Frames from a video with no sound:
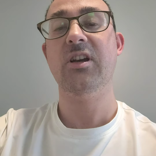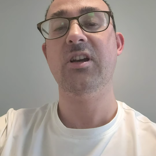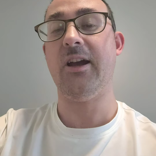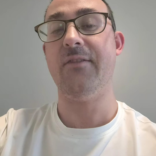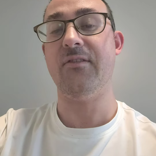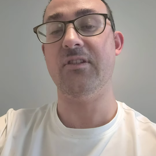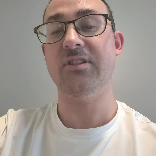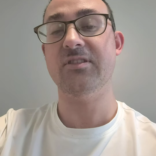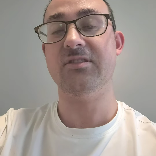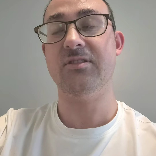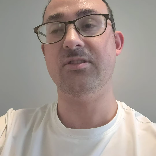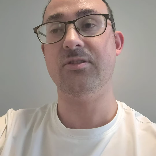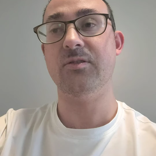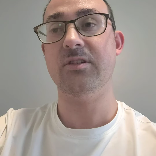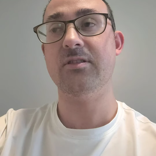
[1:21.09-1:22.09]
haven't
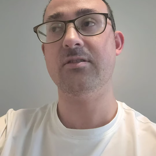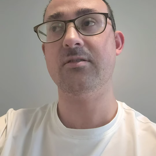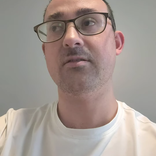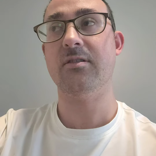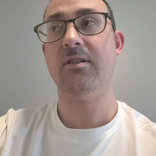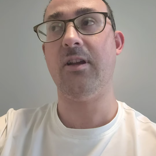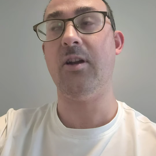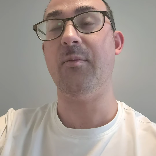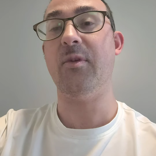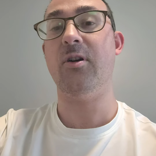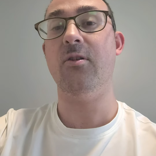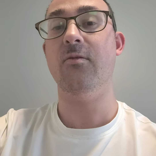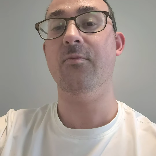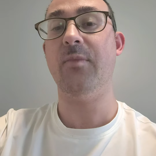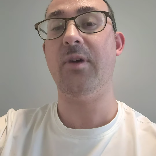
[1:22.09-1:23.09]
listened to it, not on my
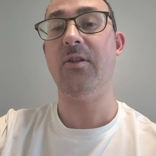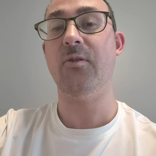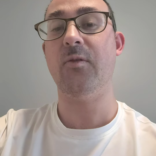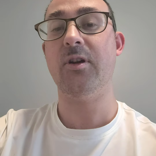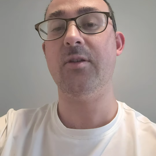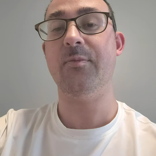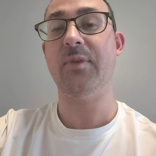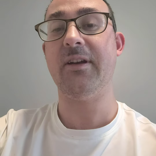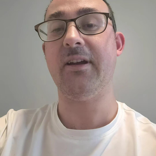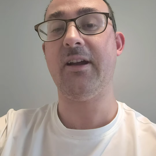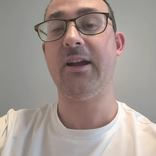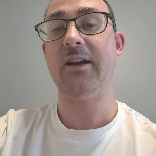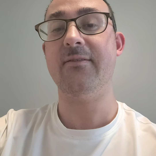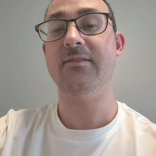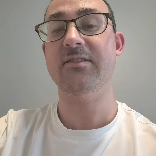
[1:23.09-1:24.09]
own, by the way, but I
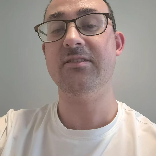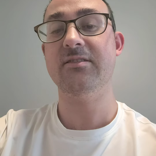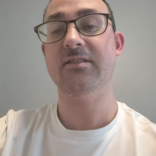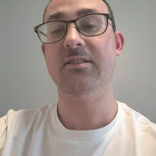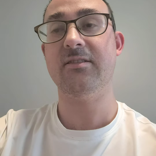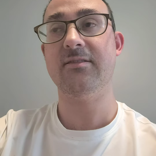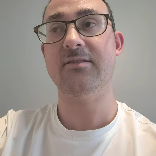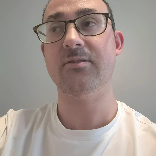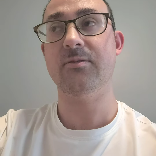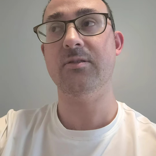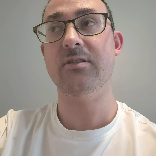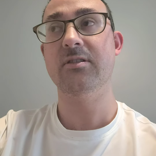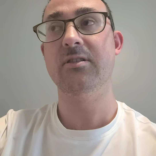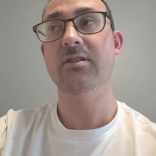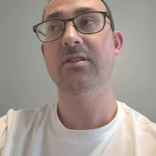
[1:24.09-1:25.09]
have listened to it.